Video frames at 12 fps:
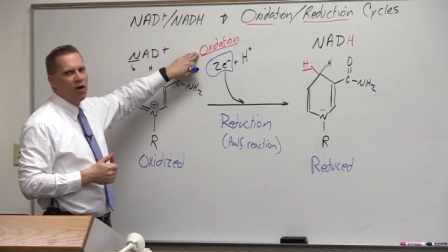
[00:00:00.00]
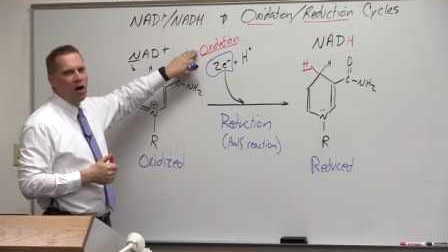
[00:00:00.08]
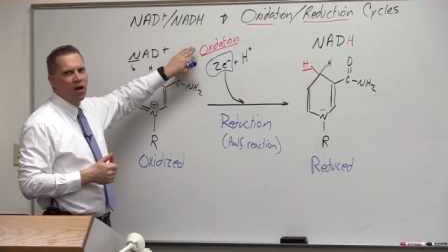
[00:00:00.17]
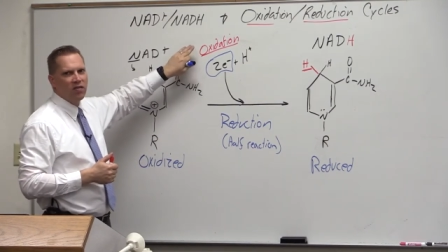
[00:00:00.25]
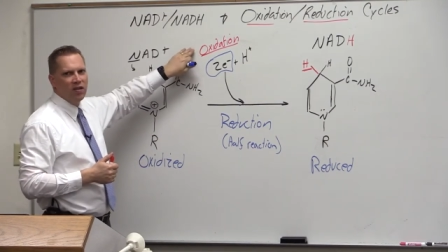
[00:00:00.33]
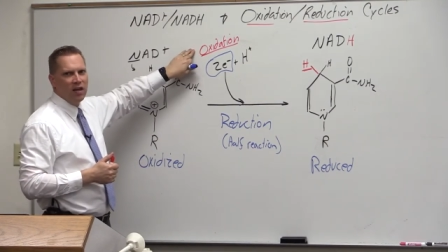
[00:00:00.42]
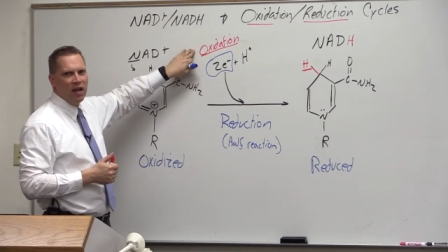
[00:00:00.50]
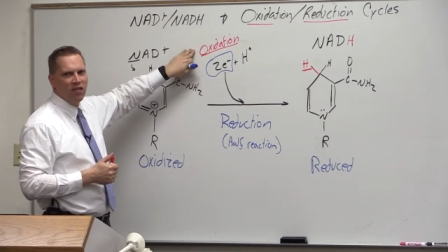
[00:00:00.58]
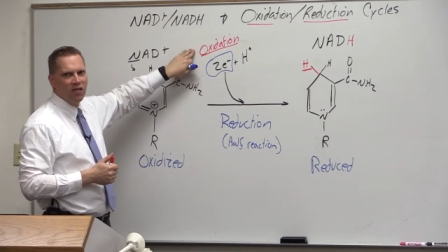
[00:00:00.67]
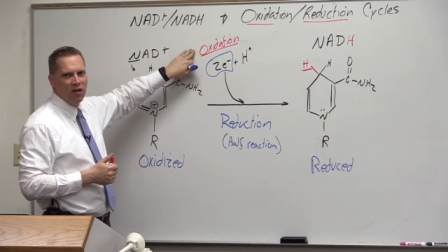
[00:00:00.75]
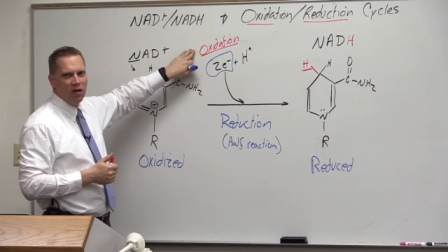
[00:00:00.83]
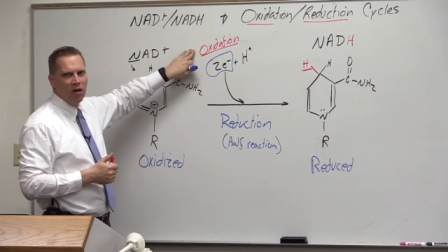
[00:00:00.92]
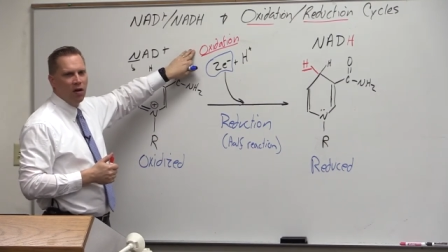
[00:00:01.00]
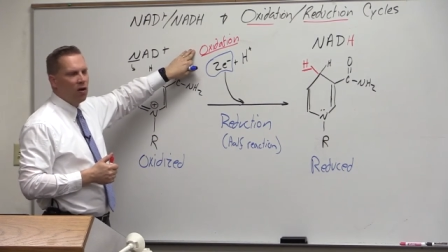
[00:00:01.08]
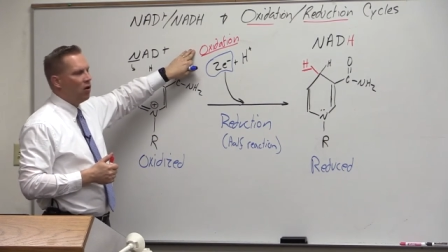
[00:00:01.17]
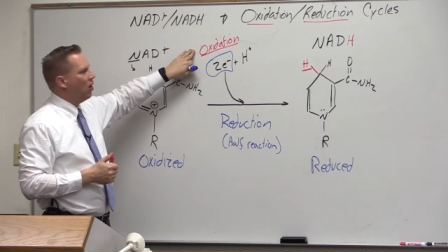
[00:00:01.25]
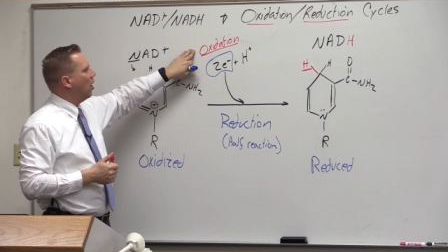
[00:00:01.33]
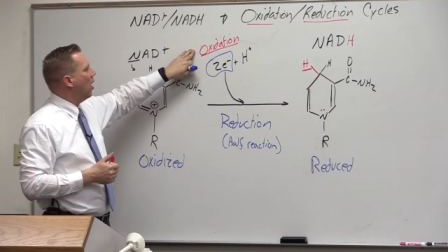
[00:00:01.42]
oxidation
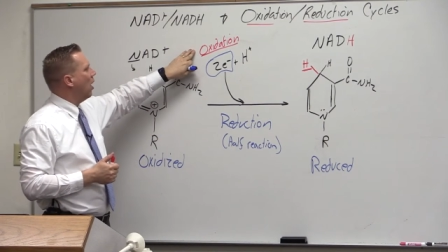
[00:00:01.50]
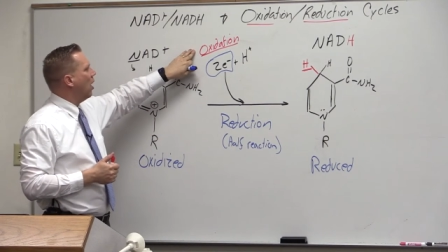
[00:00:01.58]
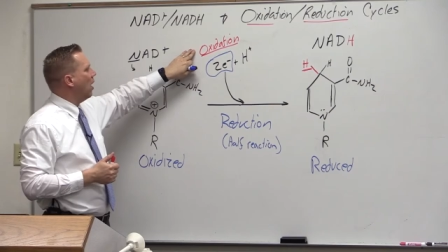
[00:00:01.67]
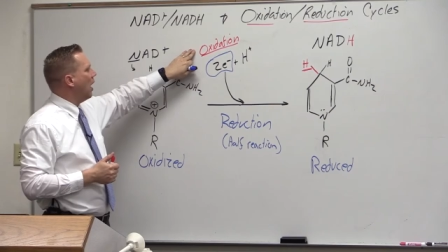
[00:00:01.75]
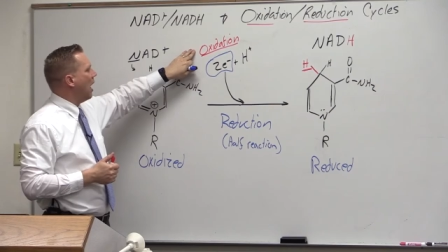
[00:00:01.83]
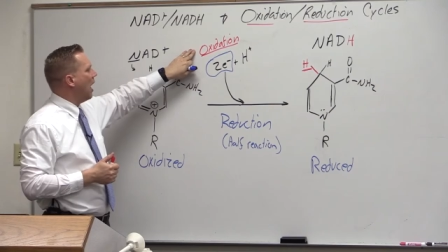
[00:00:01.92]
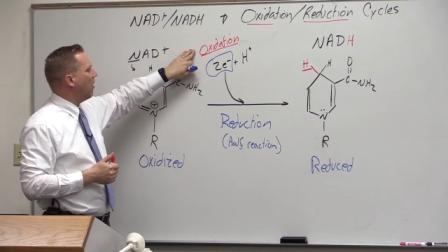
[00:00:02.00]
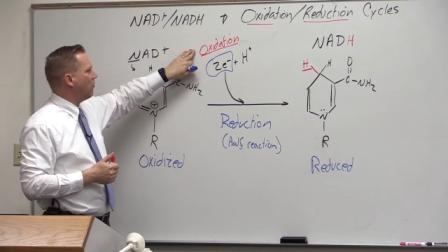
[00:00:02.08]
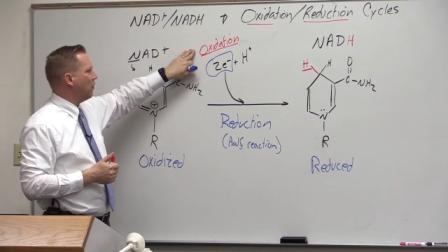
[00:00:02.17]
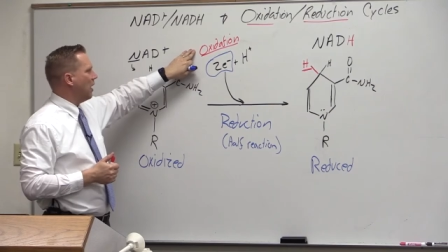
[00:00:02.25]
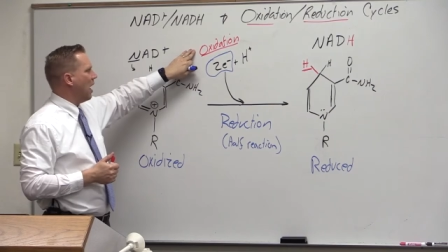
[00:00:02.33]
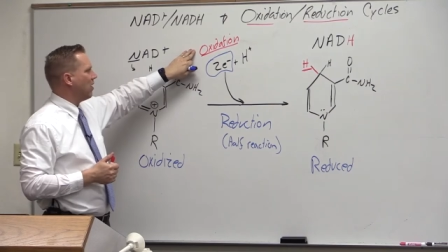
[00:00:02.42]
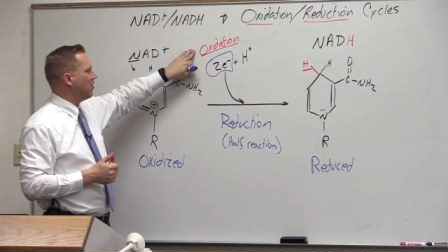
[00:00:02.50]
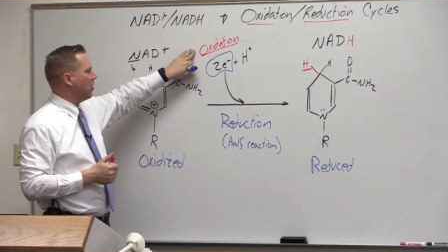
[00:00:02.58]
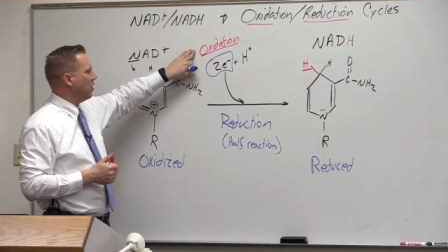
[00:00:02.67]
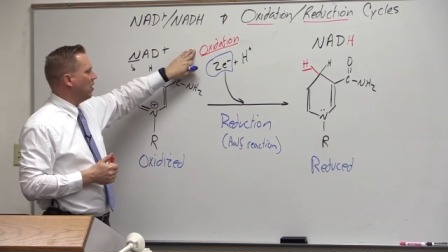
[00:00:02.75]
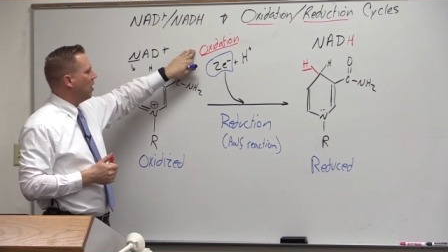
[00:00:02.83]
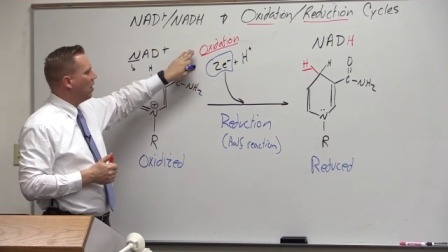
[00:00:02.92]
uh, half
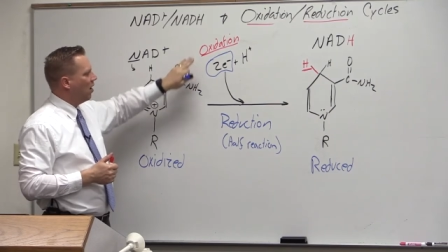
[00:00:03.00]
reaction.